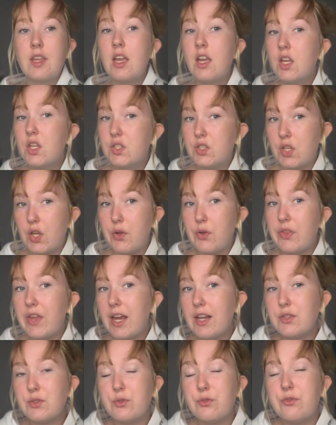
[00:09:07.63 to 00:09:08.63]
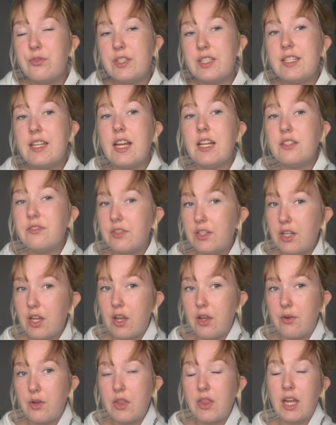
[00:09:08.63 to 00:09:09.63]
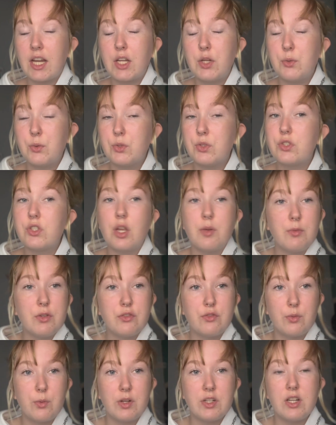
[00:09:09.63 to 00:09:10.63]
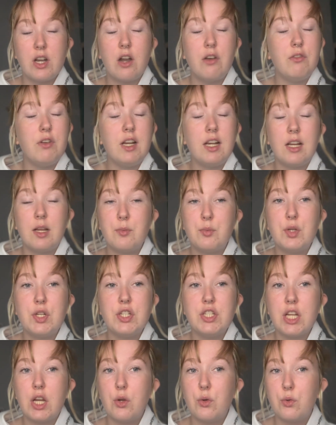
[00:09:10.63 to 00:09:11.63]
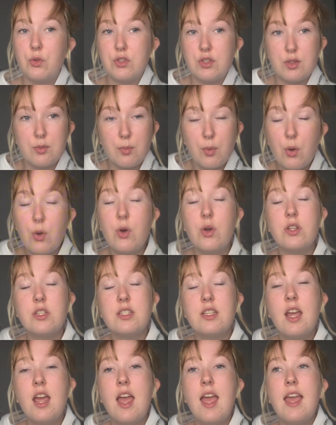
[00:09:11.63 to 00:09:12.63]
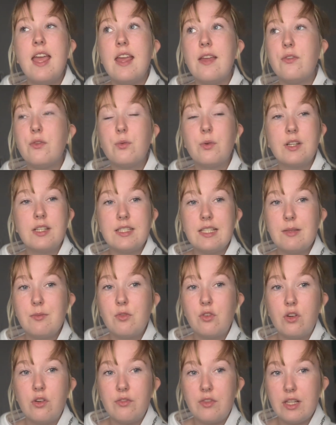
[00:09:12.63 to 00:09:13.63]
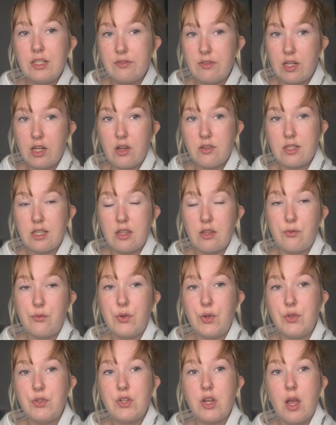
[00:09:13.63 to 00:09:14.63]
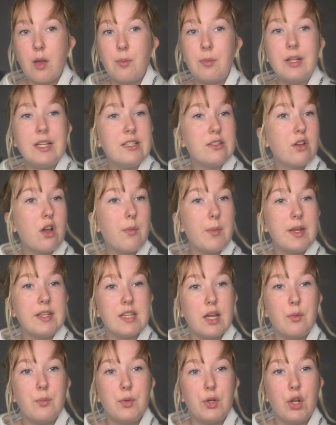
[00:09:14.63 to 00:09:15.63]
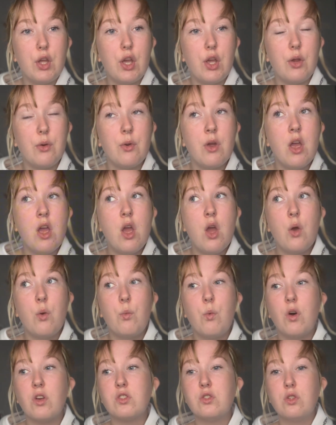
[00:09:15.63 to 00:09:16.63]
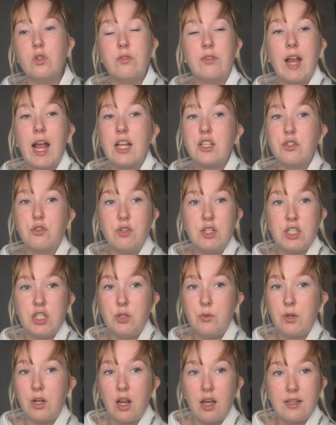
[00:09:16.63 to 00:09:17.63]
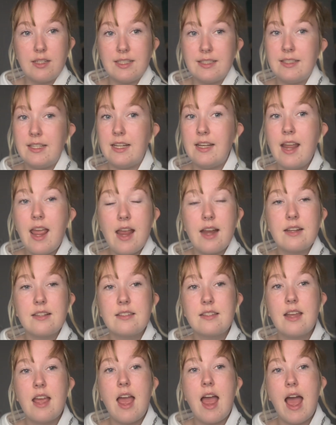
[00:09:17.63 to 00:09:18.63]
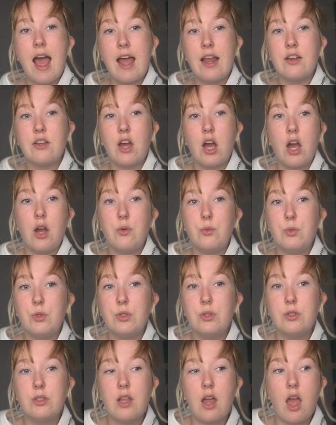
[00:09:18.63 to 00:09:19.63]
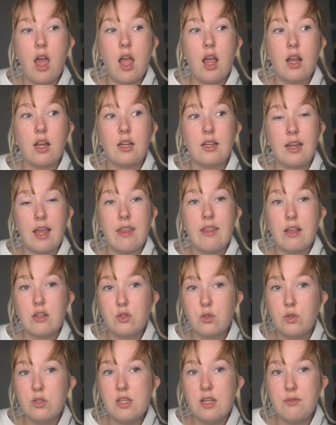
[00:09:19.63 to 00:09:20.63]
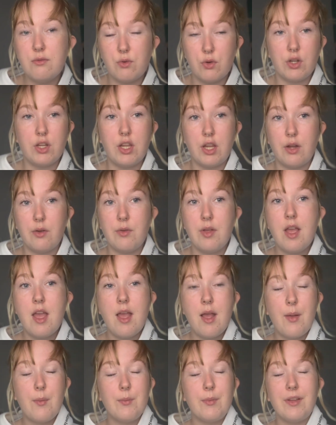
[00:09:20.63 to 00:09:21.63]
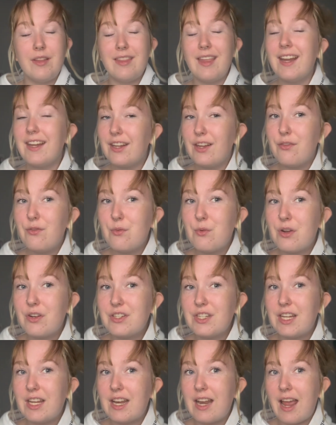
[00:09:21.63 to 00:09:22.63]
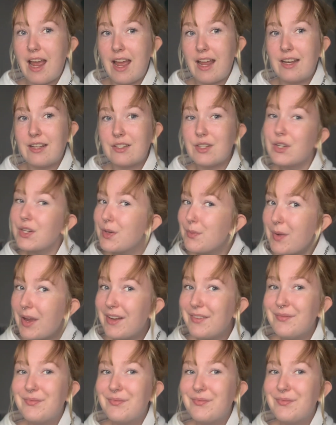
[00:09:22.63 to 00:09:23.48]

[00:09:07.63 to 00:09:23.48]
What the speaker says: So that is all for today's video. Thank you all so much for watching. I really appreciate all the support. If you want to see more of these videos in the future, please comment down below what sort of categories you would like to see next, and I will get that sorted for you. But thank you for watching, and goodbye.